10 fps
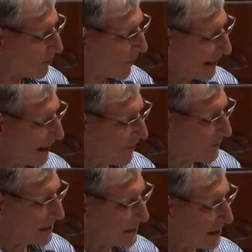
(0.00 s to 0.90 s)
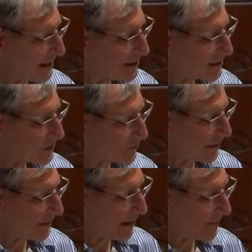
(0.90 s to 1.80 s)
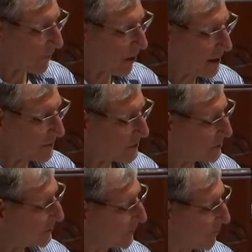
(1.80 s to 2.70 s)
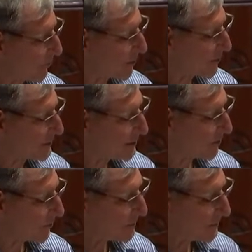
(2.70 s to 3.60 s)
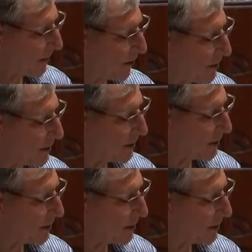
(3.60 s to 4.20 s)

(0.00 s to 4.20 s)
by governments and industry in their blind pursuit of progress and prosperity,